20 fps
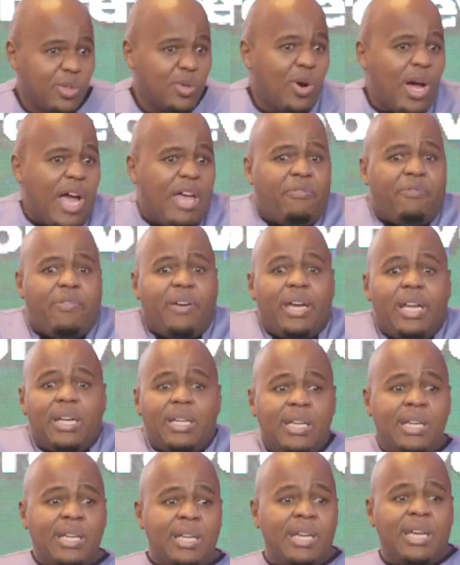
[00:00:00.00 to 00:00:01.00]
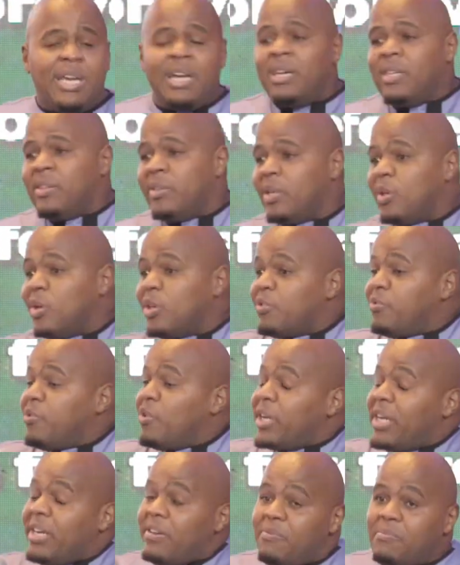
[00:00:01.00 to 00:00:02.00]
I fell, the Lord
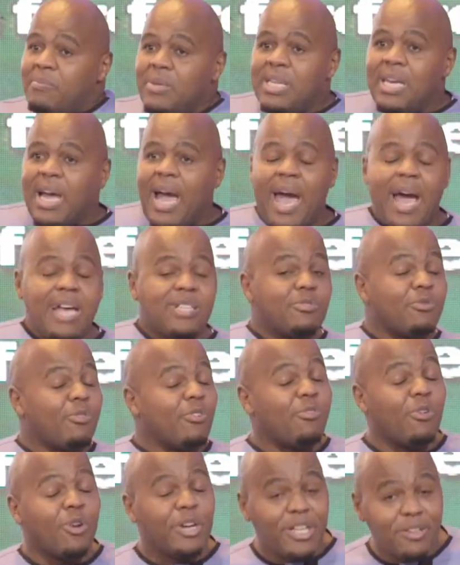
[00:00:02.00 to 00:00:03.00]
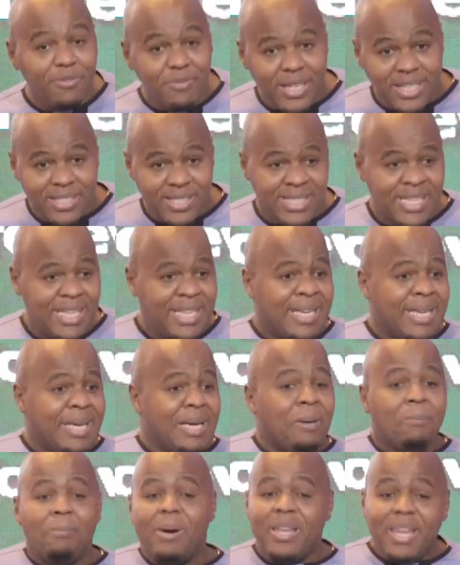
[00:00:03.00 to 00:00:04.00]
forgave me, I ask for forgiveness.
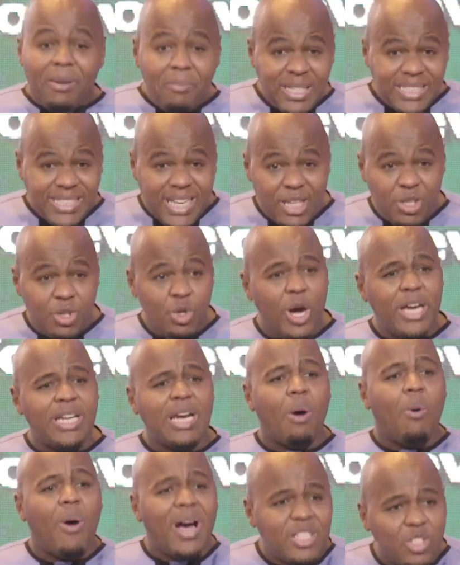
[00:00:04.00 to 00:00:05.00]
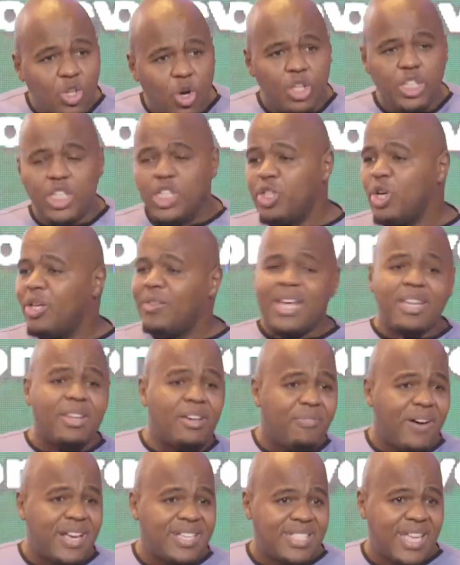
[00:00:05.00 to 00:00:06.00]
But let me tell you, you're in a worse condition than the
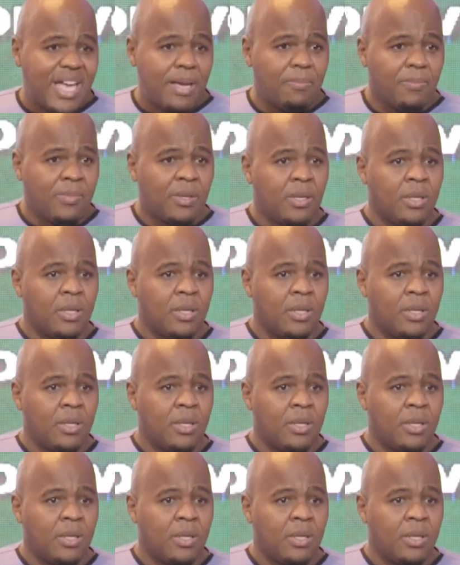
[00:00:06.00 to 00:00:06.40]
first time.